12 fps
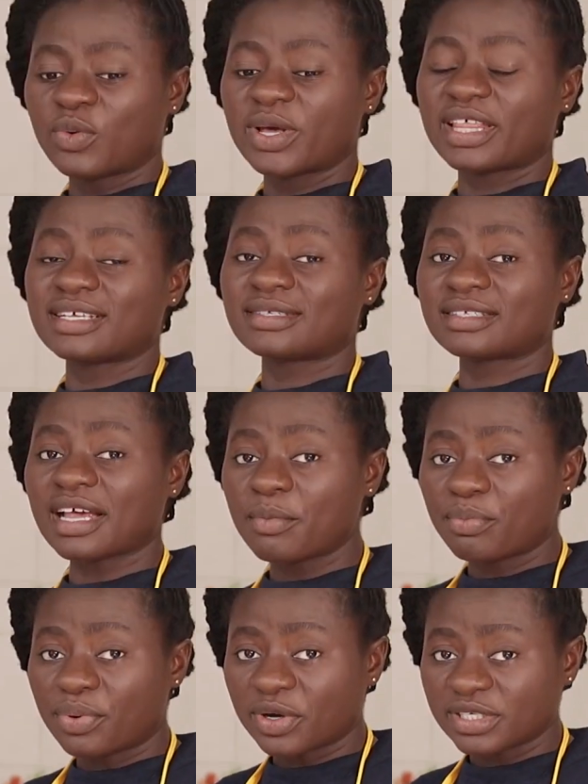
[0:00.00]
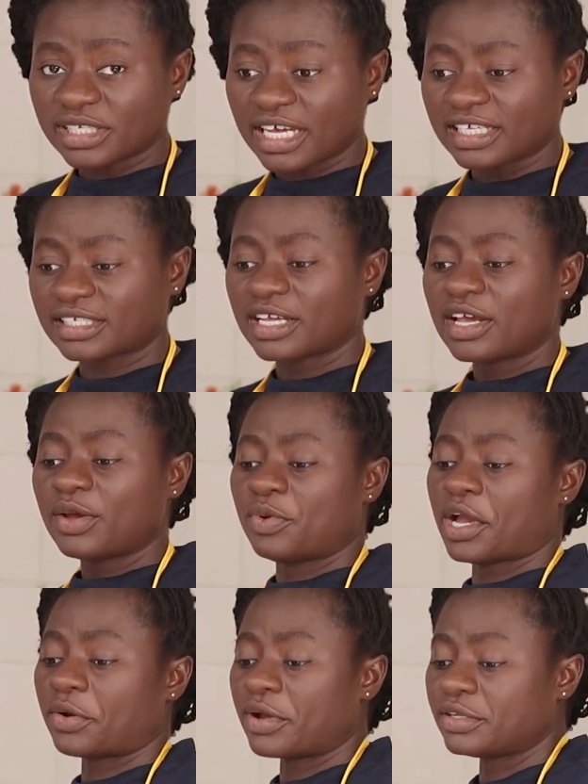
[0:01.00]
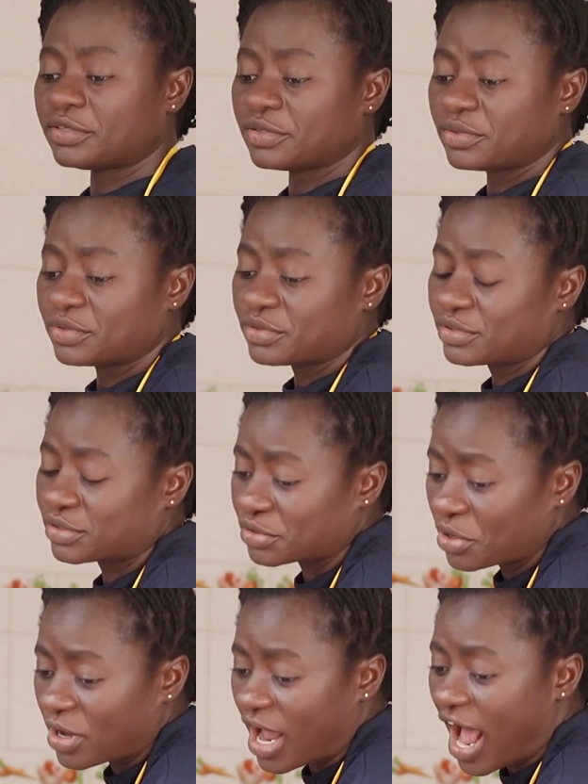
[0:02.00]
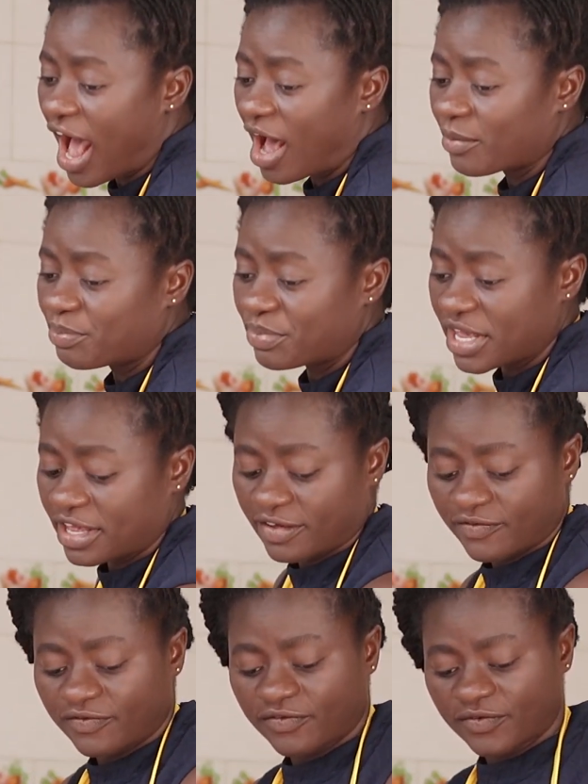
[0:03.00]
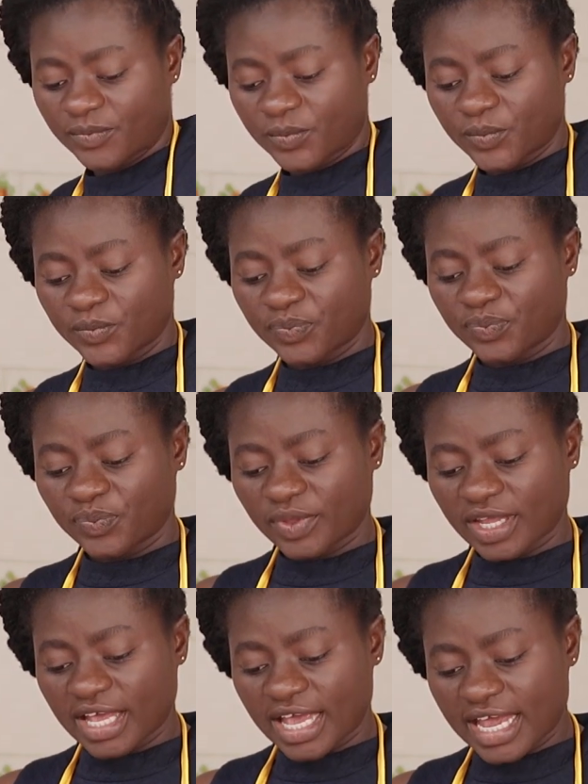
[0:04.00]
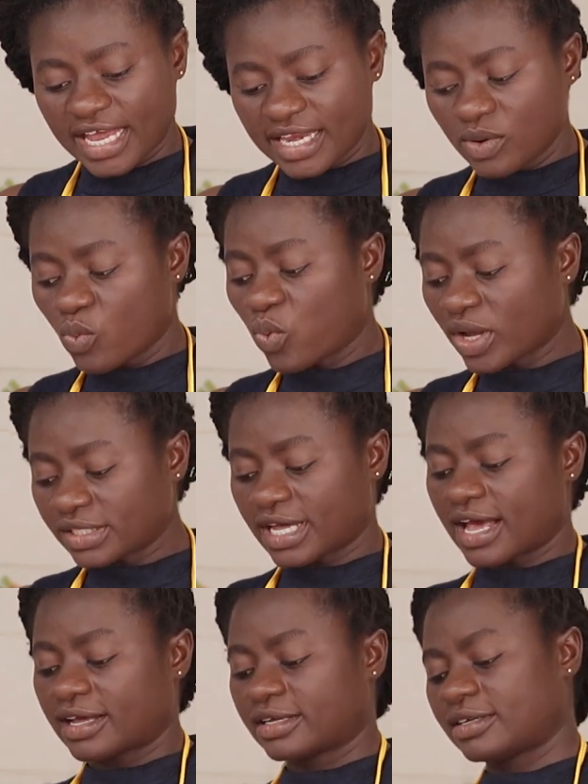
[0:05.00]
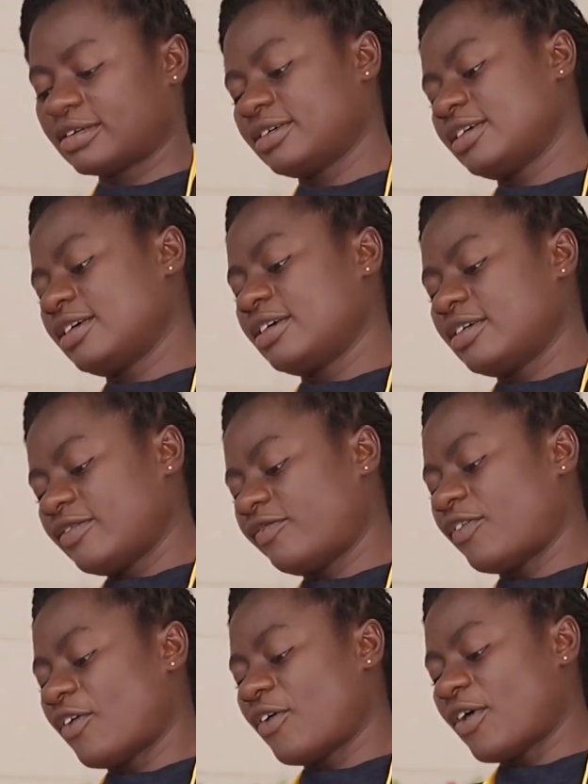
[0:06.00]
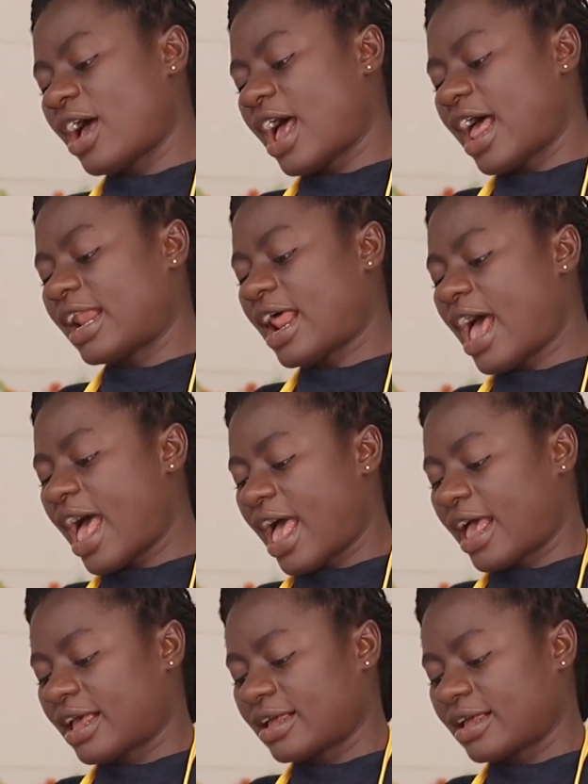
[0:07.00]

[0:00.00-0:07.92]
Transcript: with the same process, we are going to soak our beef in water for an hour.